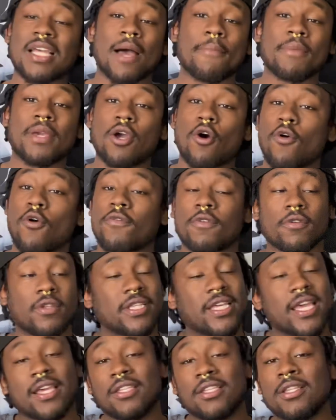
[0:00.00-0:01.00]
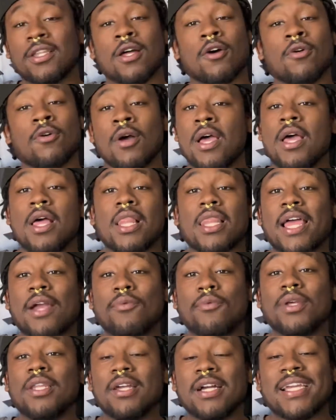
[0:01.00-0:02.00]
I mean,
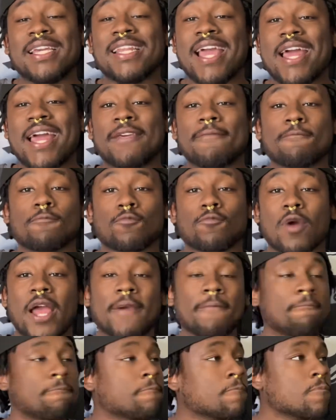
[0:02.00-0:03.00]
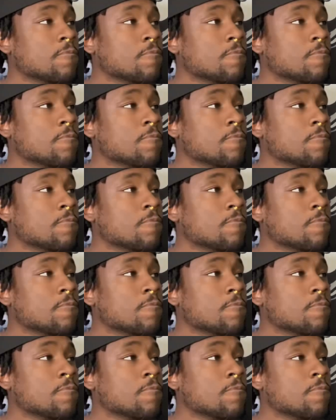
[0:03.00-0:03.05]
we looking at it, right?